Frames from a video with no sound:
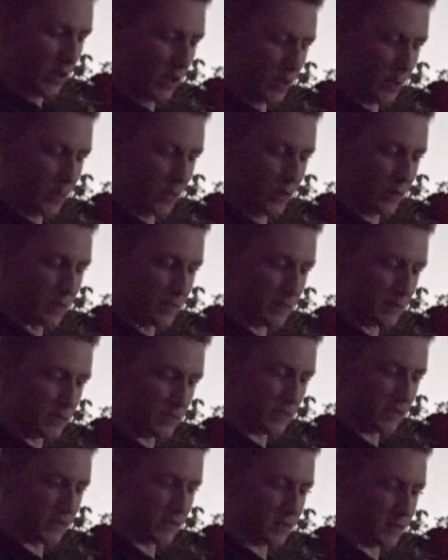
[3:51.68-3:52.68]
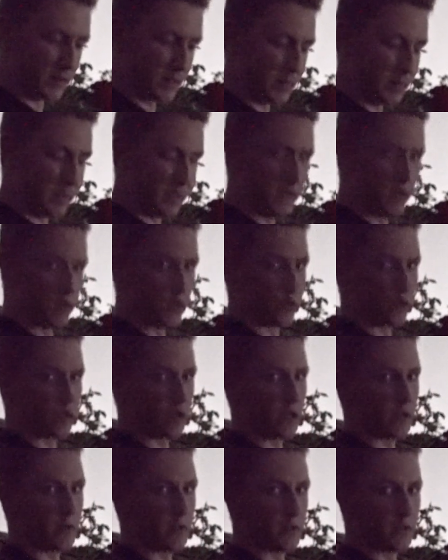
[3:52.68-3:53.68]
Now, one of the best things about meteor
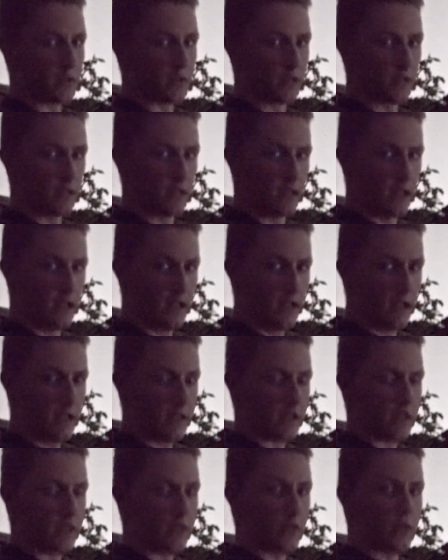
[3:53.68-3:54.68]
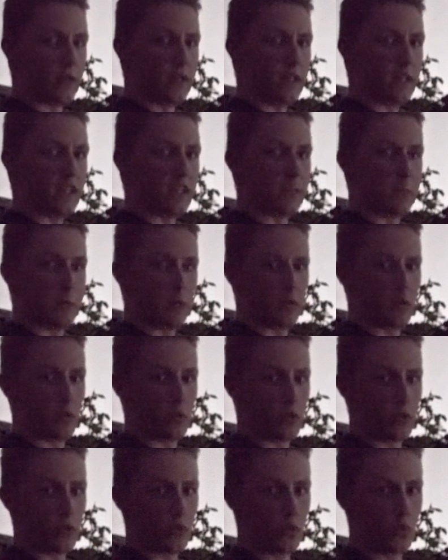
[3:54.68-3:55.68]
showers is you don't need any
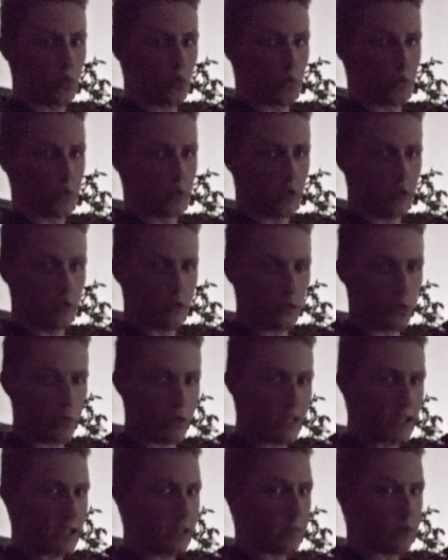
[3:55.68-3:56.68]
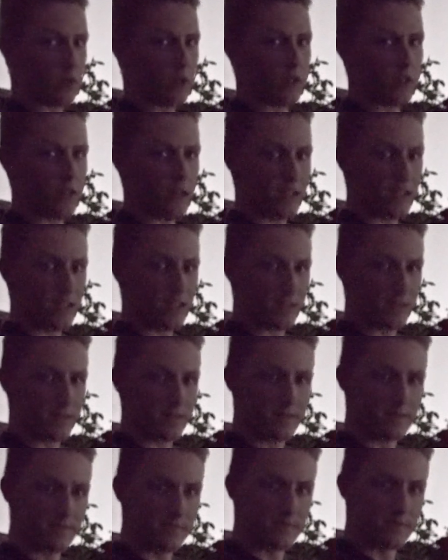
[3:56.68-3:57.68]
special tools to really appreciate it.
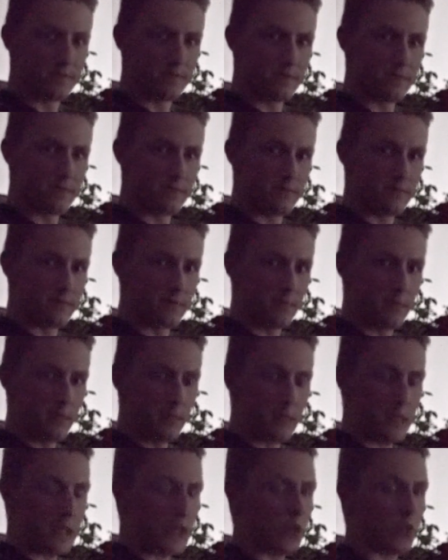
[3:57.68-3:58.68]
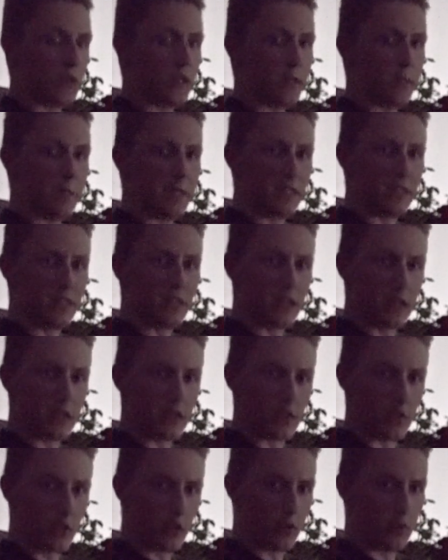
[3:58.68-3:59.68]
You don't need a big
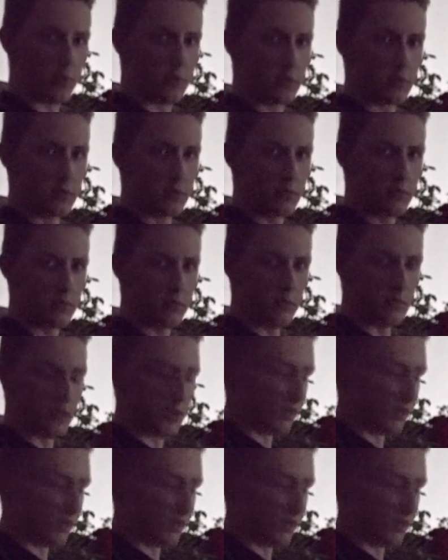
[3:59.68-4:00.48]
telescope, you